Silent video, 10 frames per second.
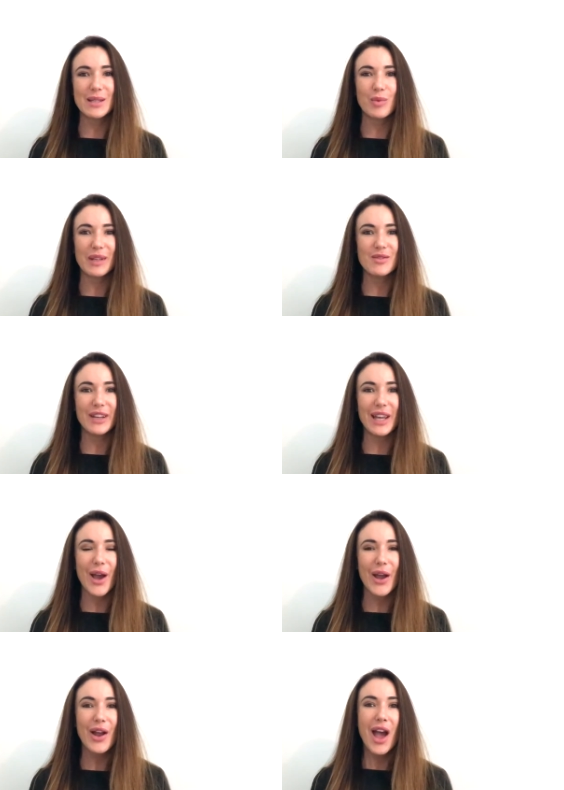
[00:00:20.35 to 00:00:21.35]
this week's
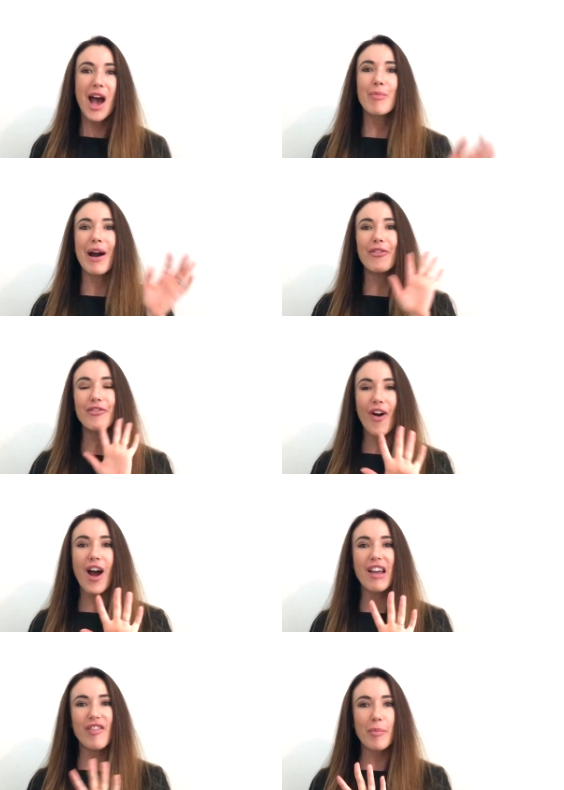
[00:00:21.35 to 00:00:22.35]
video about
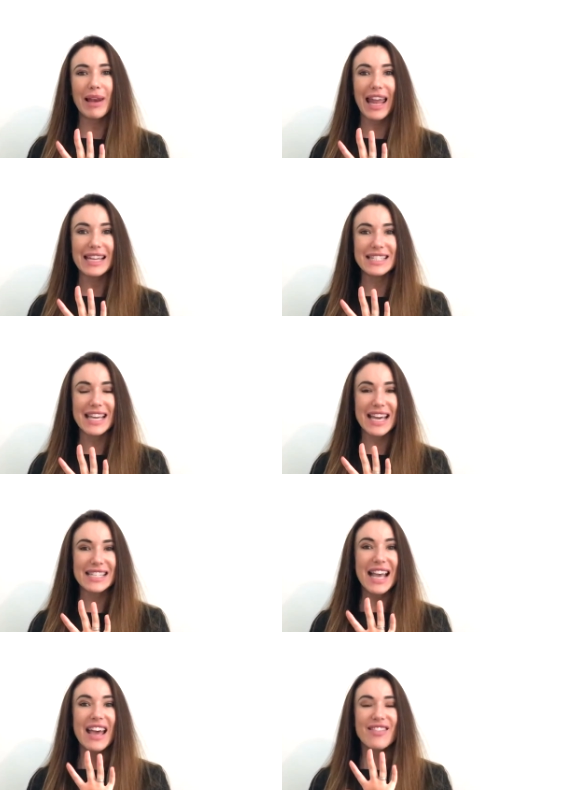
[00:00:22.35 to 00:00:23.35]
5
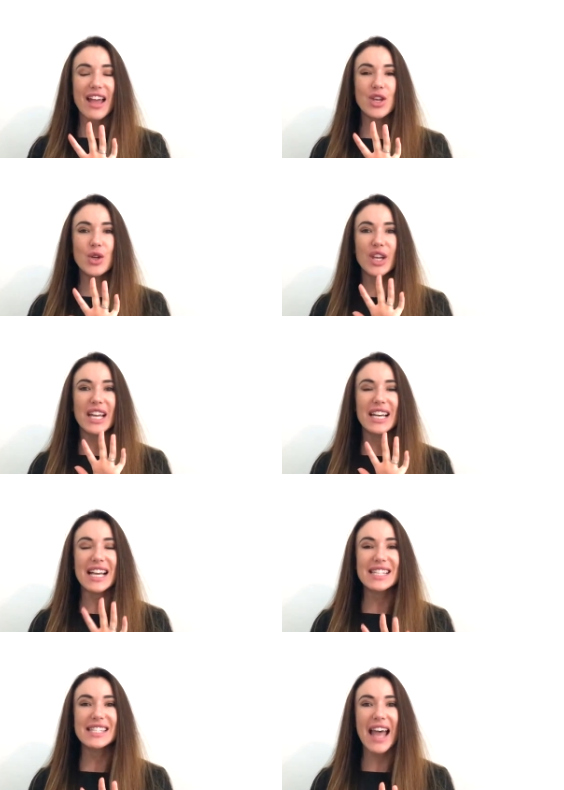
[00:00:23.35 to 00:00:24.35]
places that you can
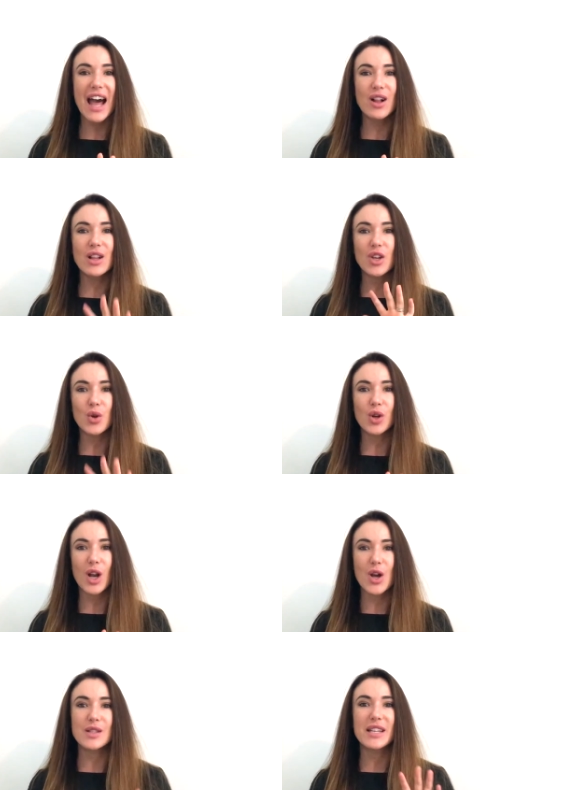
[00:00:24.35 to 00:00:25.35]
sell your
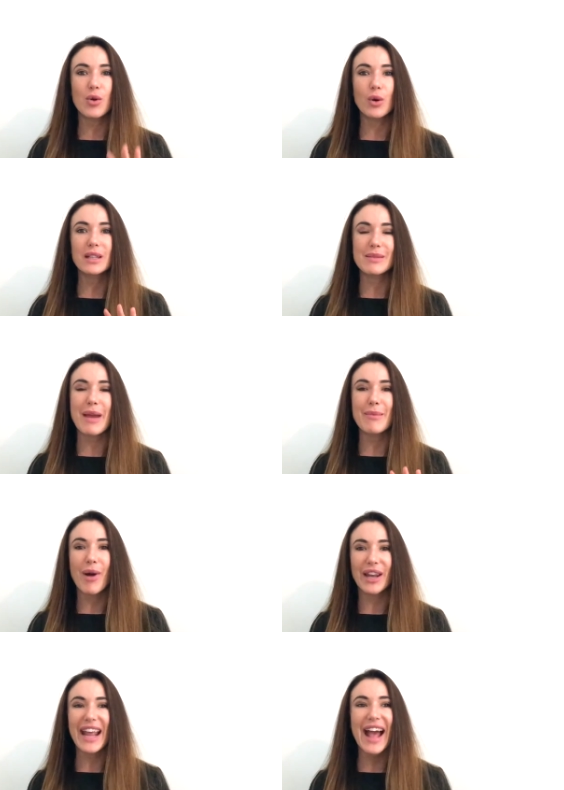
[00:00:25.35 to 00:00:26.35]
clothes in order to make money,